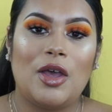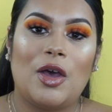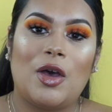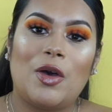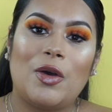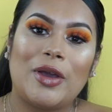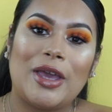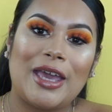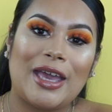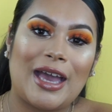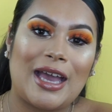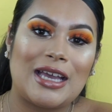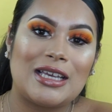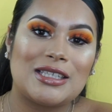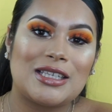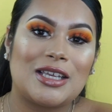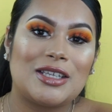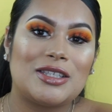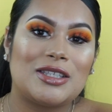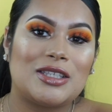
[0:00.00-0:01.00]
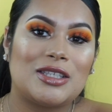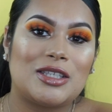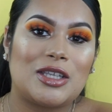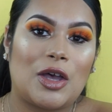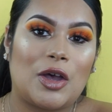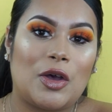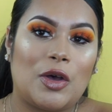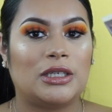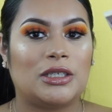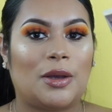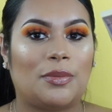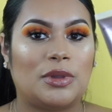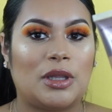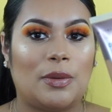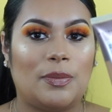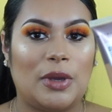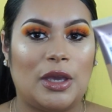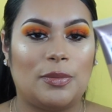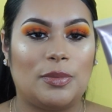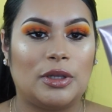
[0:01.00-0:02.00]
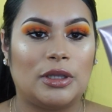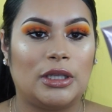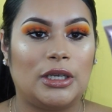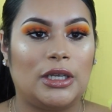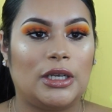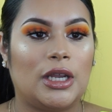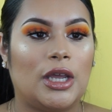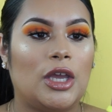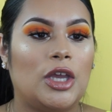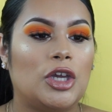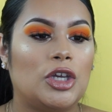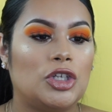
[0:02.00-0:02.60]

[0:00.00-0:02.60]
Okay guys, so up the Maybelline